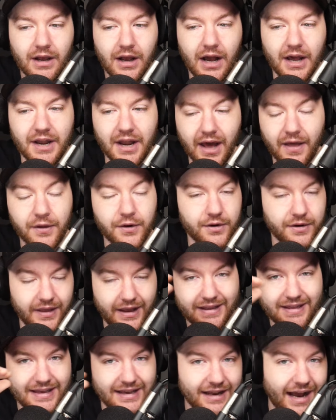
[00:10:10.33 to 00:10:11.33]
another,
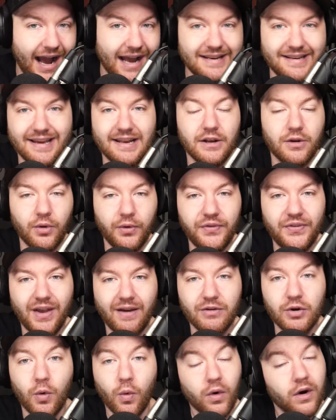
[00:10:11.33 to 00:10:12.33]
like the identical
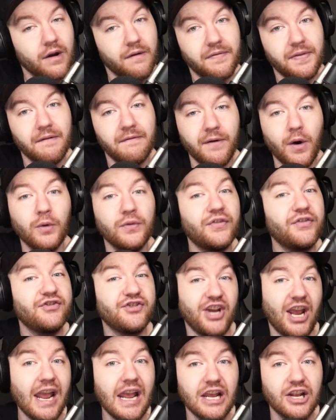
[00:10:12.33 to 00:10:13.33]
7, or if the votes
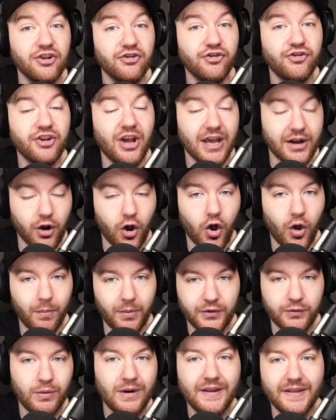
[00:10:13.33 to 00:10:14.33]
changed at all
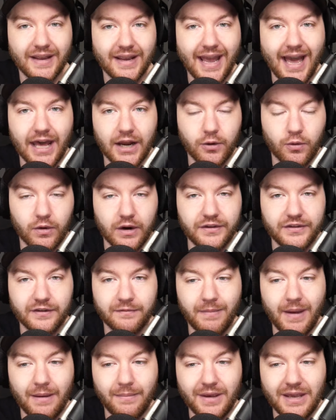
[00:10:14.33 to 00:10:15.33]
between the categories,
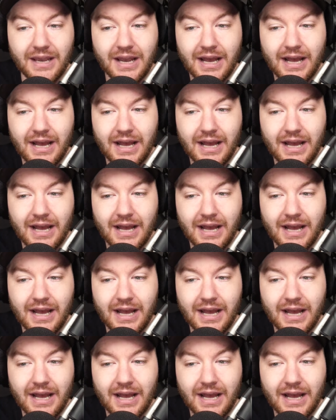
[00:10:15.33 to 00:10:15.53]
if maybe